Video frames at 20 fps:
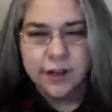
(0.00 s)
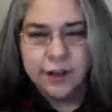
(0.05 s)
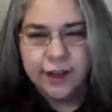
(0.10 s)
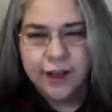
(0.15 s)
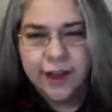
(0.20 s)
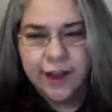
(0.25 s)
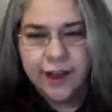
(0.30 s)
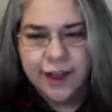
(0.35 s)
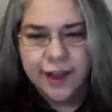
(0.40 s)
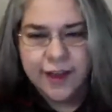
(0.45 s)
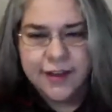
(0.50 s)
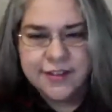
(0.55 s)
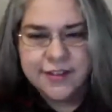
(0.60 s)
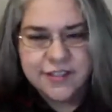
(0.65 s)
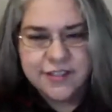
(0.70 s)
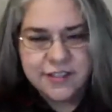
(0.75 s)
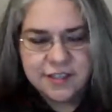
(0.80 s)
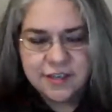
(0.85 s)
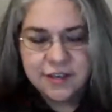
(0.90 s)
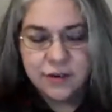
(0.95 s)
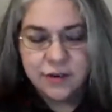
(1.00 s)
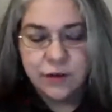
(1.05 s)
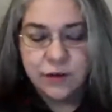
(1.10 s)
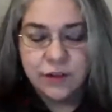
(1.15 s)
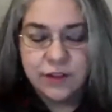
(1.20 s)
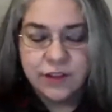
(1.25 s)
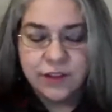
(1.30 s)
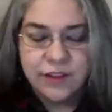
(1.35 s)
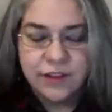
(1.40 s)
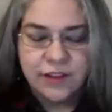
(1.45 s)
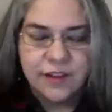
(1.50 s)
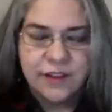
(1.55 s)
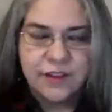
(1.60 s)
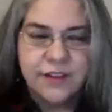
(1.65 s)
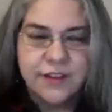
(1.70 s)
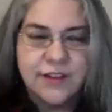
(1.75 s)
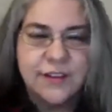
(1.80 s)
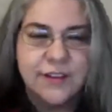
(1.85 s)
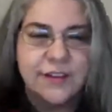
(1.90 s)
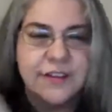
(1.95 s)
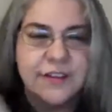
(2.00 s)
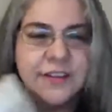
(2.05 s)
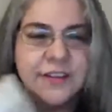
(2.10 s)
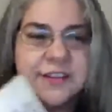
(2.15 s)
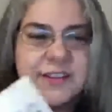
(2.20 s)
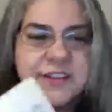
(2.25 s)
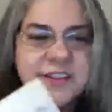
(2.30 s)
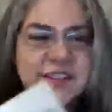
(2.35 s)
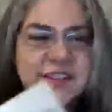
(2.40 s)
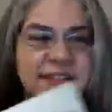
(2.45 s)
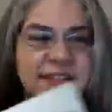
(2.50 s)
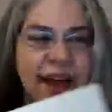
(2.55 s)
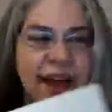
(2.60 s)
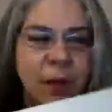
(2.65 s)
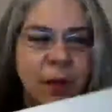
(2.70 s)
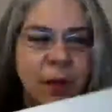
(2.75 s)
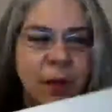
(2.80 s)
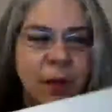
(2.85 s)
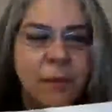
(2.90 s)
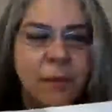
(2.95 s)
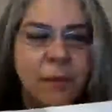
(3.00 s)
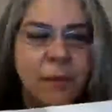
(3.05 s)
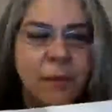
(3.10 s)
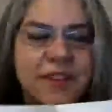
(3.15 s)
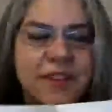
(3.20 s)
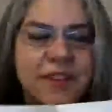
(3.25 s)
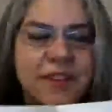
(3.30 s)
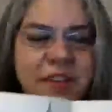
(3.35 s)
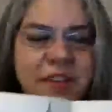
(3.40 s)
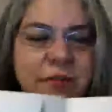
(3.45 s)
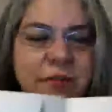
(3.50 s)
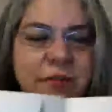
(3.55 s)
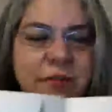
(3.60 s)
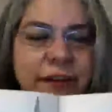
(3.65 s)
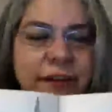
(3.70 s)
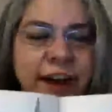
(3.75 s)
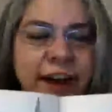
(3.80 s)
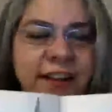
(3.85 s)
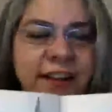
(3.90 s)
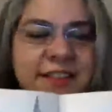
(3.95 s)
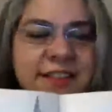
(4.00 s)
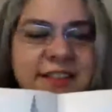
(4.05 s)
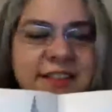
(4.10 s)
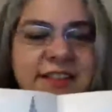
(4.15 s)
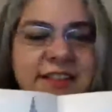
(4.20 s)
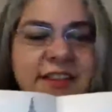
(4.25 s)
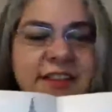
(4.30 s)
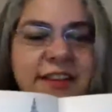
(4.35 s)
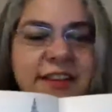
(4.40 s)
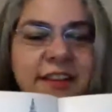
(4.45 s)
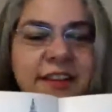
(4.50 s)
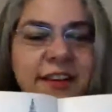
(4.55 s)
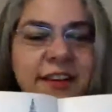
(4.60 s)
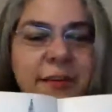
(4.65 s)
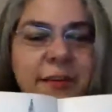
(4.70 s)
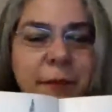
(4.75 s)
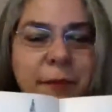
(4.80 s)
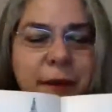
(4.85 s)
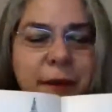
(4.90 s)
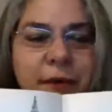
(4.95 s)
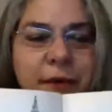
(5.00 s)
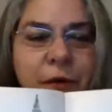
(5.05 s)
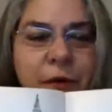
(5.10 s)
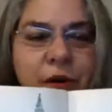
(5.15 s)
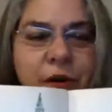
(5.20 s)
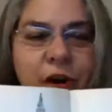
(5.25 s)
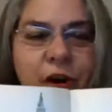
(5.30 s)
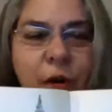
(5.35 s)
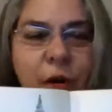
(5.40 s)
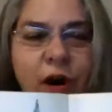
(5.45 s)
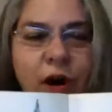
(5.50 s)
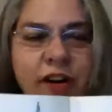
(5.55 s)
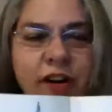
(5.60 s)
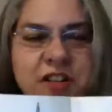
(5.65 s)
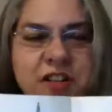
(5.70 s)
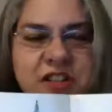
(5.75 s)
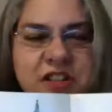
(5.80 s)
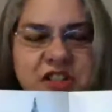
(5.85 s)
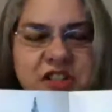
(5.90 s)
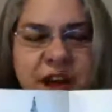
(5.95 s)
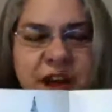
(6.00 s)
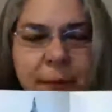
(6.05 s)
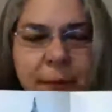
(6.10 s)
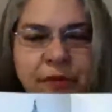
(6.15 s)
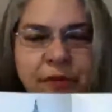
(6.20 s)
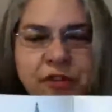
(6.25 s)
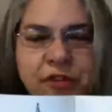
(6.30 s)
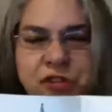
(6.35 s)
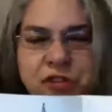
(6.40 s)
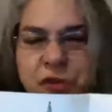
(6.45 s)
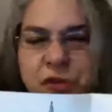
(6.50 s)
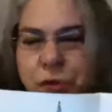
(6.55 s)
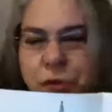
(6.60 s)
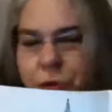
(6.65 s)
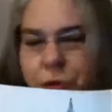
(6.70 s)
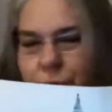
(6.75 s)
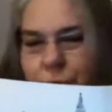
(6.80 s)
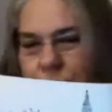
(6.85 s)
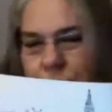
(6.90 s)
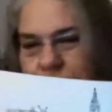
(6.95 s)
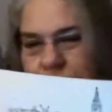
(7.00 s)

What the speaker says: And since that went by so fast, maybe we'll go on to chapter 2.